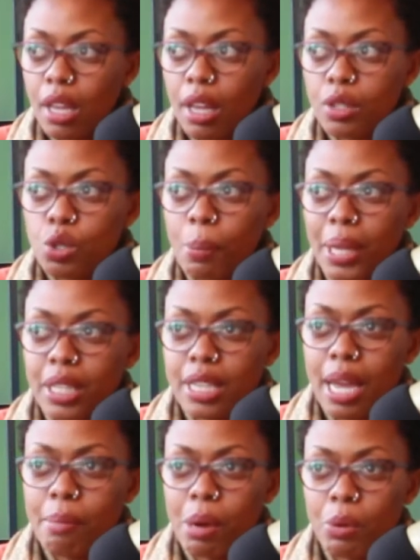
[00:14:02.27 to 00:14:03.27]
So by the
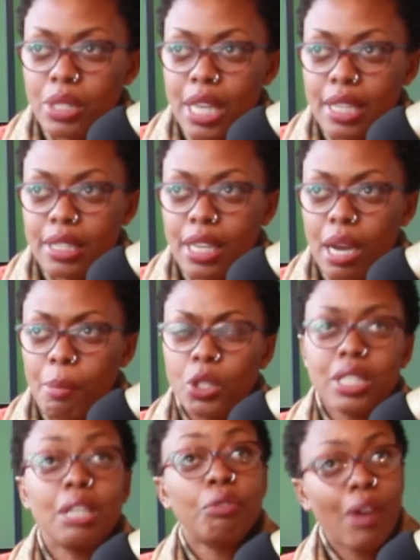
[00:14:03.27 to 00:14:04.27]
time I was asking her about
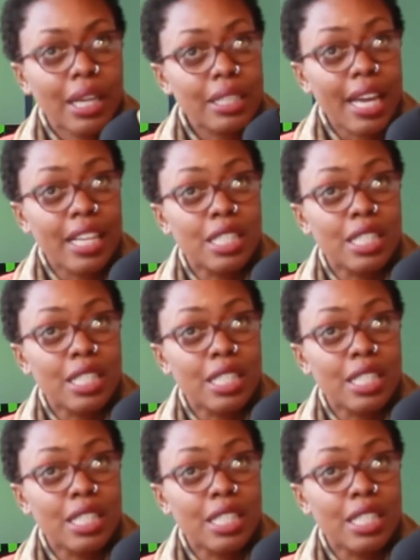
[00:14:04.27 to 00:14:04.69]
this, in fact, I'd